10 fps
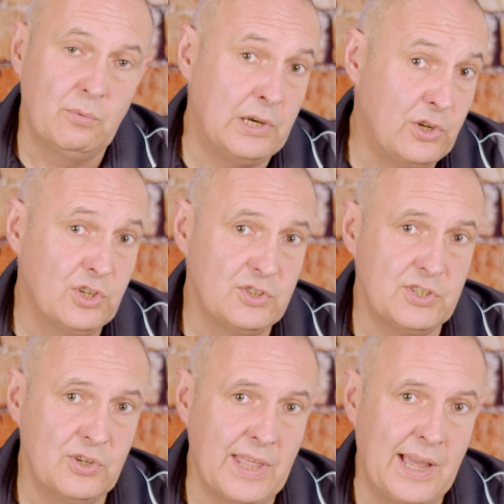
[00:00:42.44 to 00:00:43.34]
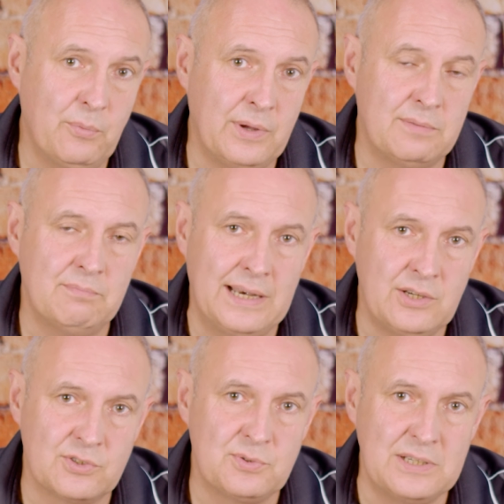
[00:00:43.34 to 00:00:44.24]
Well, you could do that with
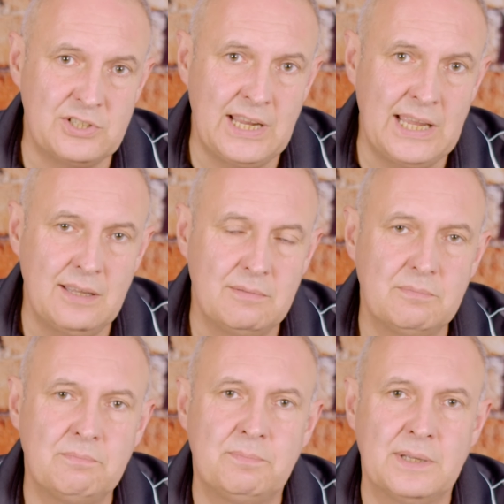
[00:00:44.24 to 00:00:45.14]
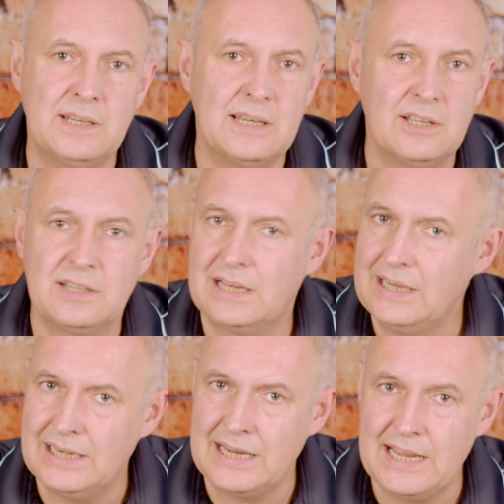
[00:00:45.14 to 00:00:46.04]
manual switchgear, but
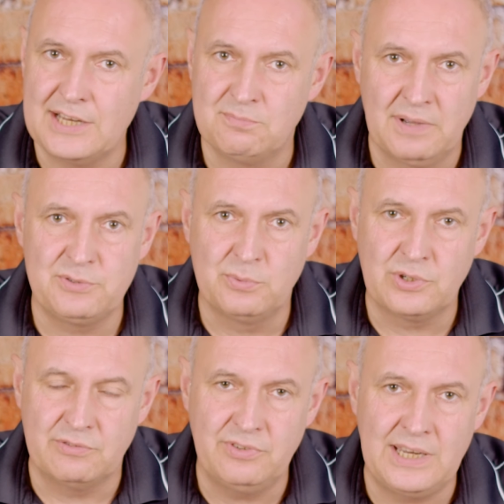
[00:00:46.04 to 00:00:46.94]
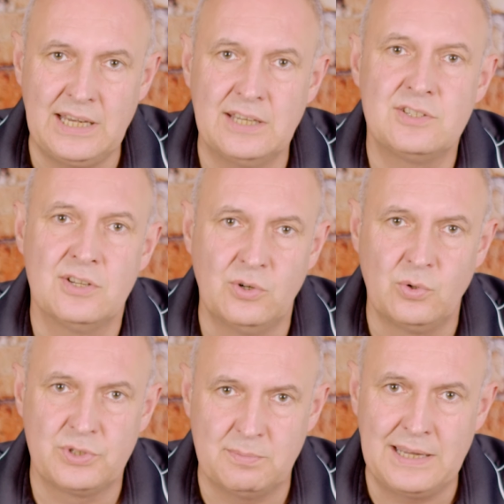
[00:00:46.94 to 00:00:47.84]
clearly it's much more convenient to
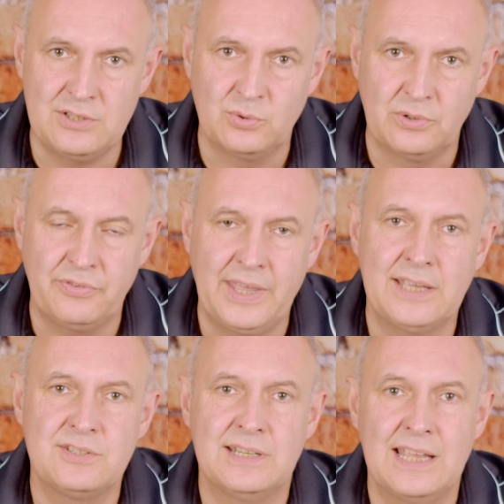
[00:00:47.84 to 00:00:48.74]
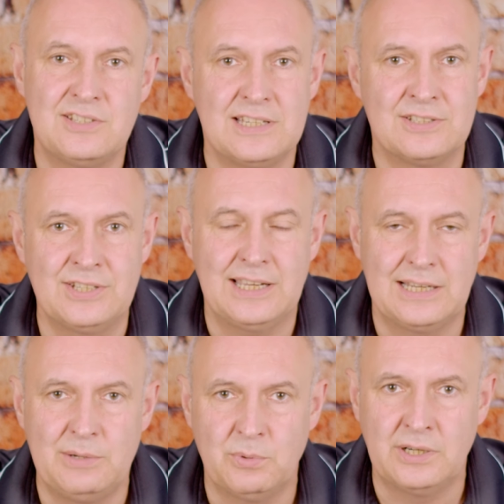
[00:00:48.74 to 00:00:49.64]
automate all of that, and that's
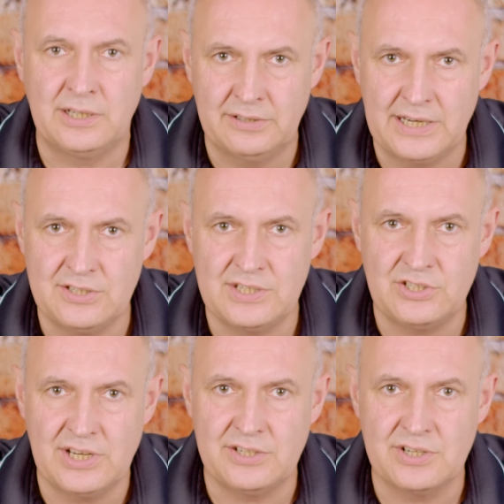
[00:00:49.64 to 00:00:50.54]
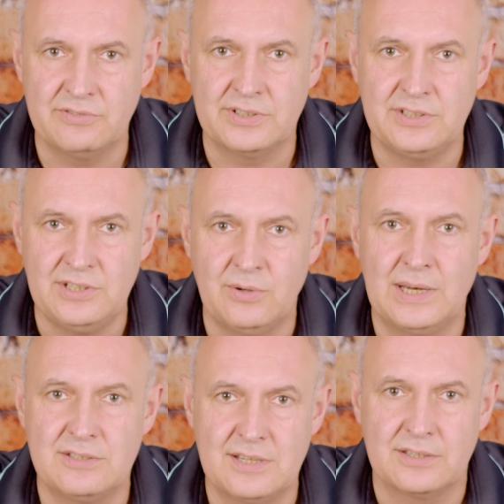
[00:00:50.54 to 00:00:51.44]
exactly what our AC changeover
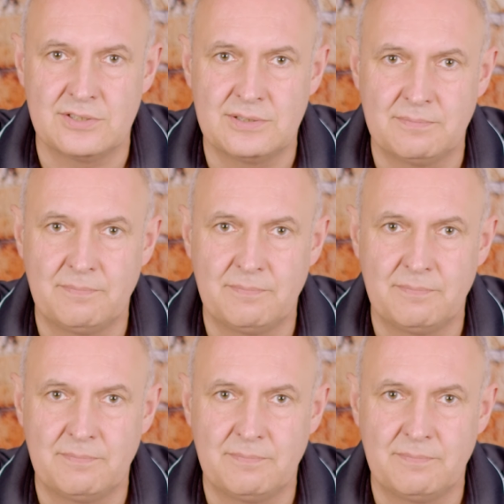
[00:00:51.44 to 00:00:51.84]
unit does.